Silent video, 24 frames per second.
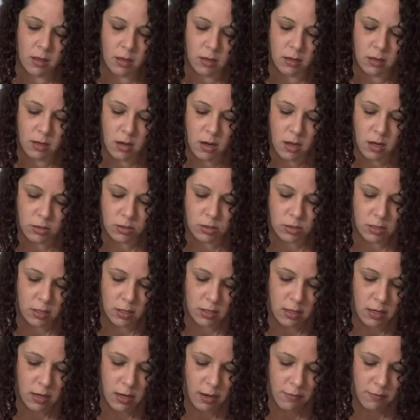I'm not trying
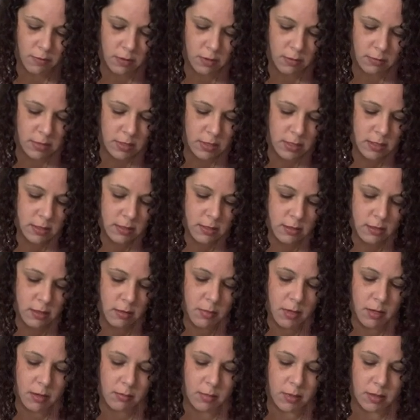to have an upset
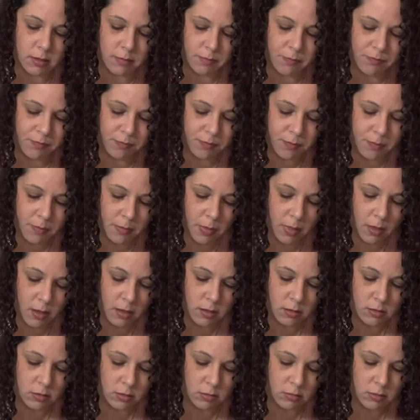stomach, but
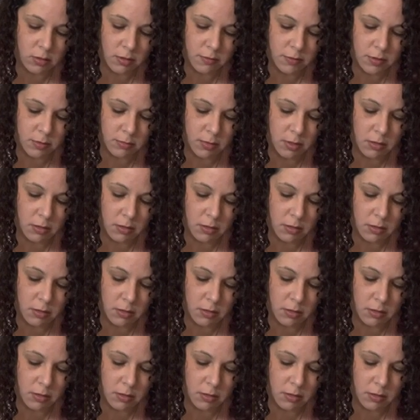I do love some